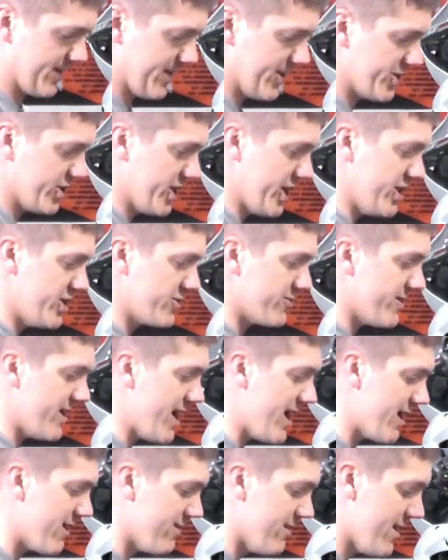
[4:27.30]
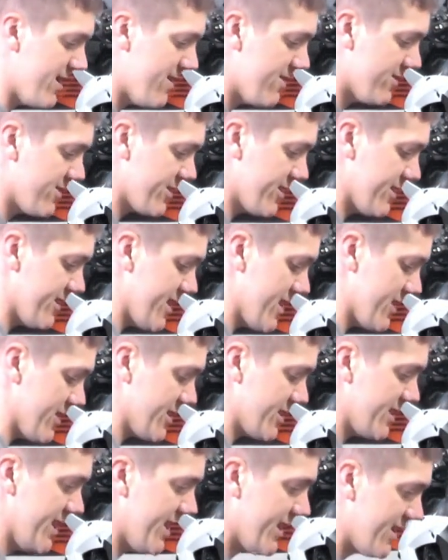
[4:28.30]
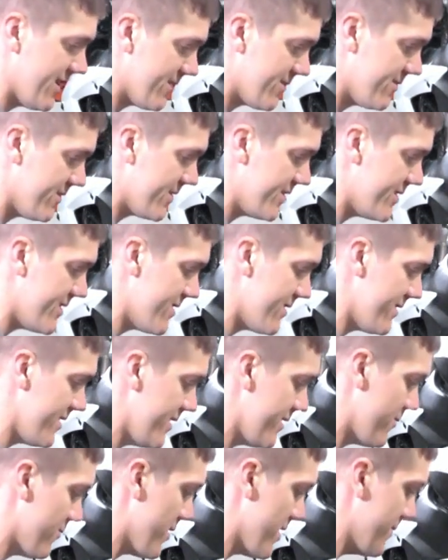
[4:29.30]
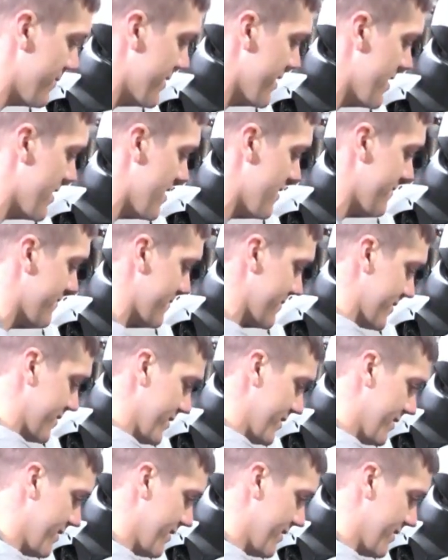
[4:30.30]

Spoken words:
Change your rag around so you're not just taking it through the dirt that you wiped off.